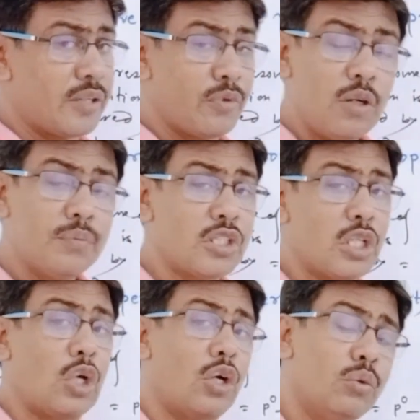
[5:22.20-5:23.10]
from this
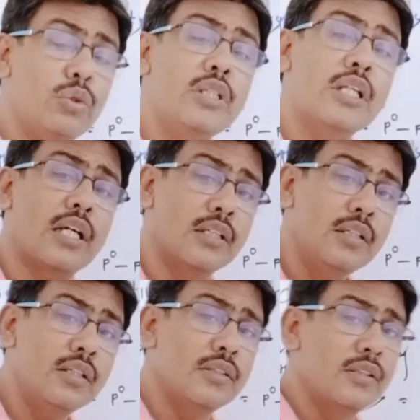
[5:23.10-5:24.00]
law, we
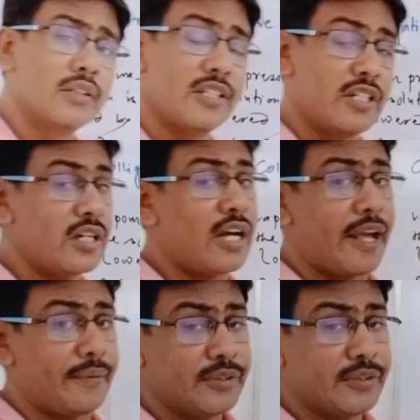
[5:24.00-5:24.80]
can determine